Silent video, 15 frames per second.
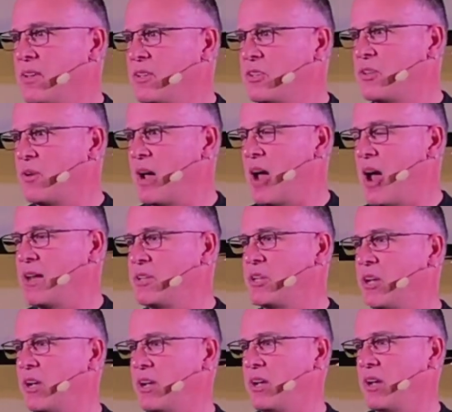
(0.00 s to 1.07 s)
So I
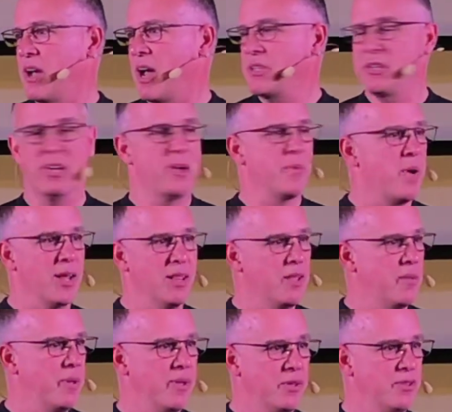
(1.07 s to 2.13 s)
took a
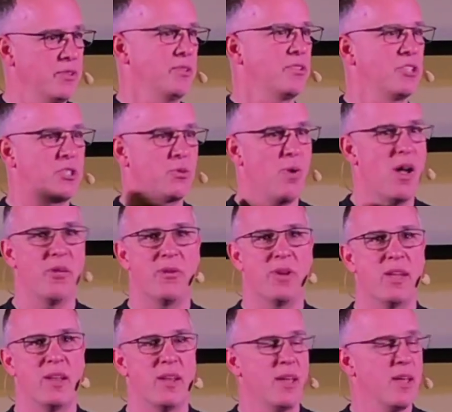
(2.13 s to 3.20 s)
bottle of pills and swallowed
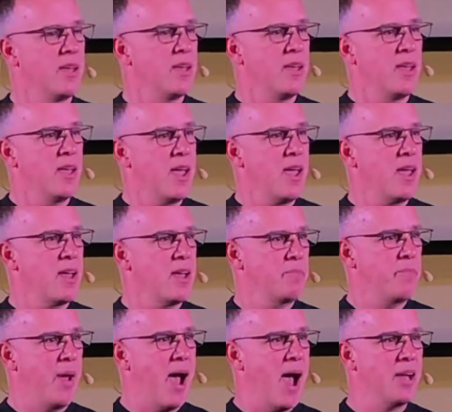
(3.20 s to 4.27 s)
it
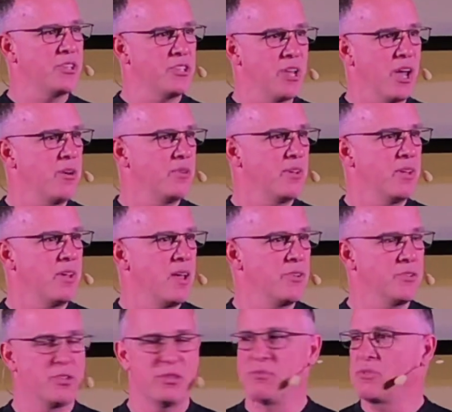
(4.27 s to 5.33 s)
and passed out
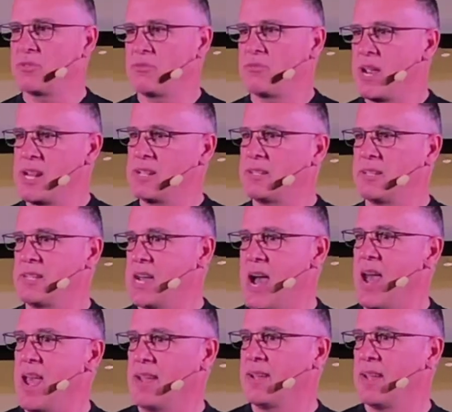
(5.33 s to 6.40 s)
and just was waiting to
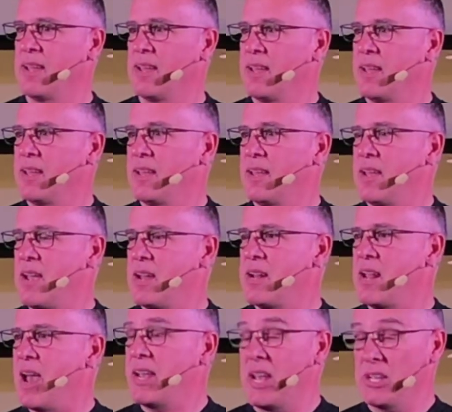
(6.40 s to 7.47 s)
die.
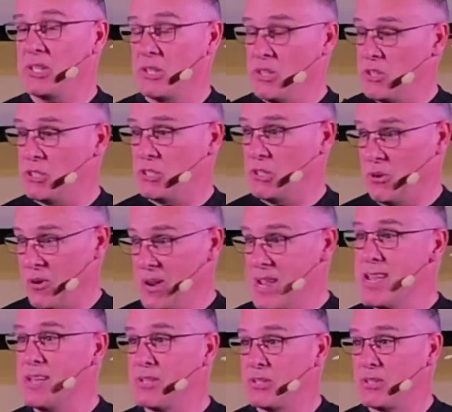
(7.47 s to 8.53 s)
And I guess the
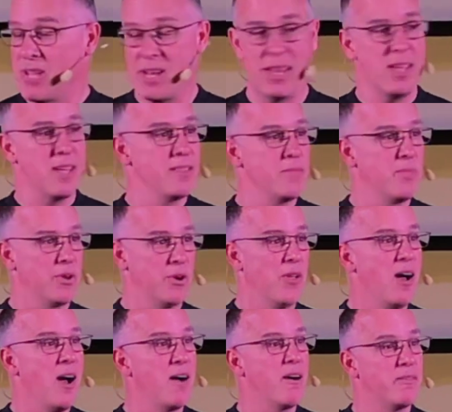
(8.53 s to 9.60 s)
story is that in the
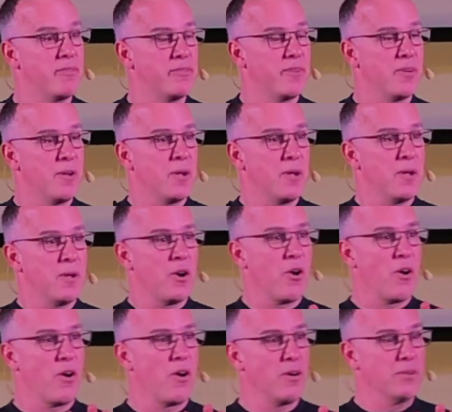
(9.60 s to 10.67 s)
middle of
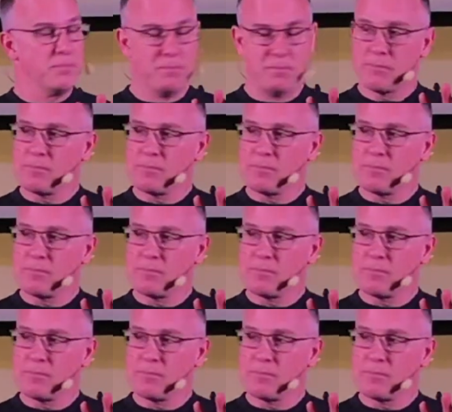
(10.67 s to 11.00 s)
her,